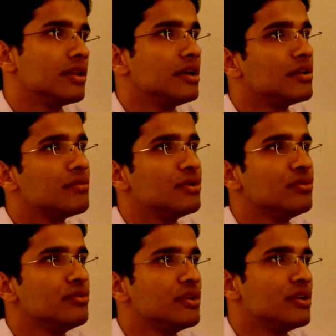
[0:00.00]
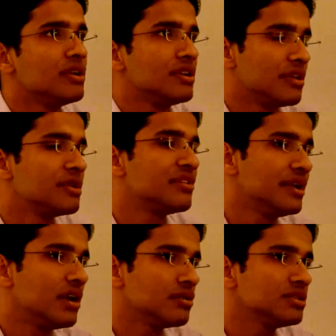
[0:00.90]
The interview, there were
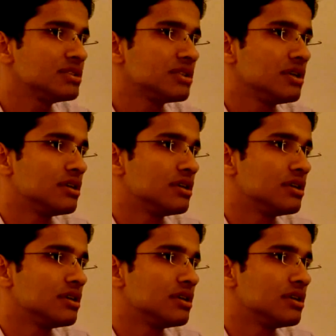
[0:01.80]
3 rounds,